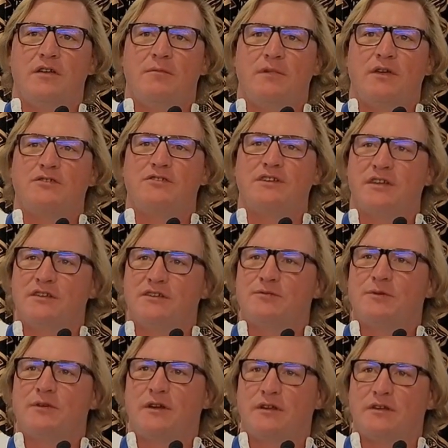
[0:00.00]
Because it is
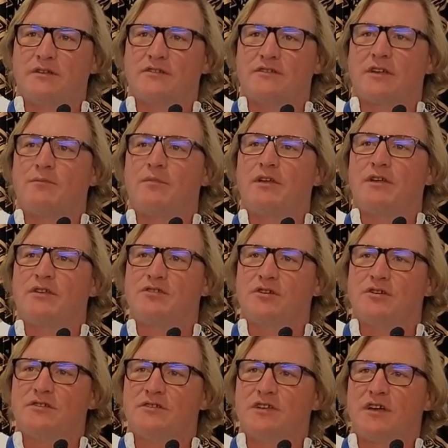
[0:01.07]
what it is. I can bring a
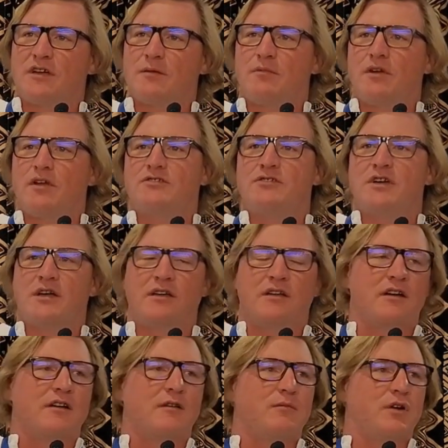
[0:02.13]
jersey, I can bring a jacket,
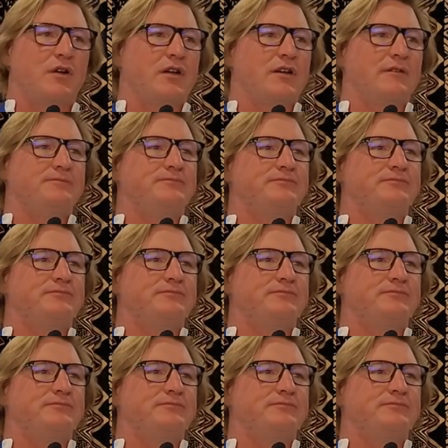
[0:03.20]
I can bring a